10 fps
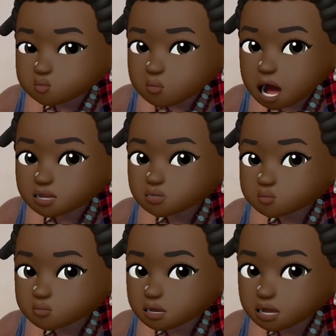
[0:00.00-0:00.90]
I triple
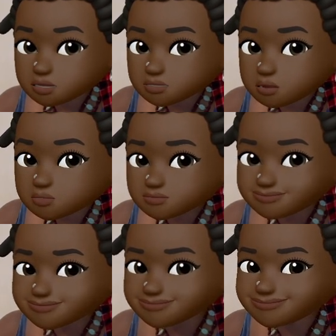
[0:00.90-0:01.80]
checked.
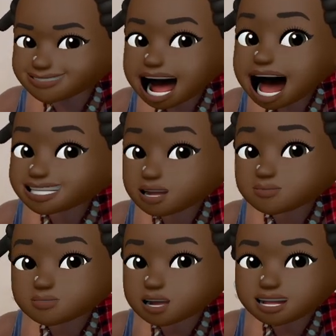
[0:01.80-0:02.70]
I double
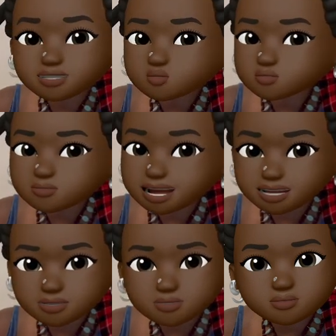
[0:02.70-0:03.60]
checked. Don't do what I
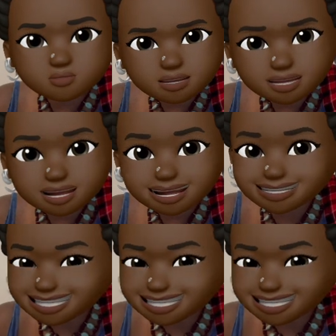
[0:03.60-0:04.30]
do. Do what I say.